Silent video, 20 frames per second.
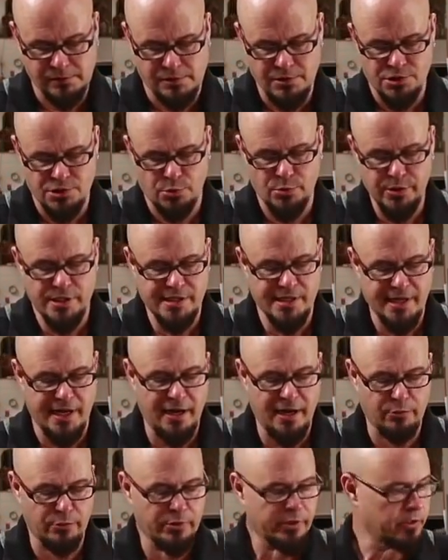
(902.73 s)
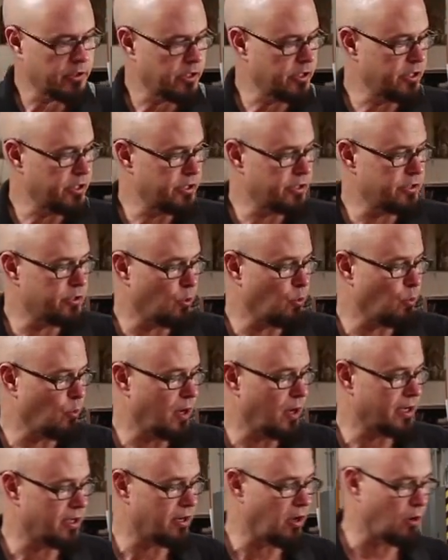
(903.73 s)
Squeeze it out real good. Don't
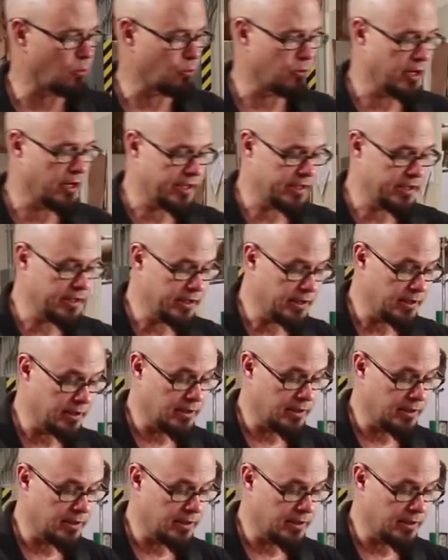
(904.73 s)
want it all runny.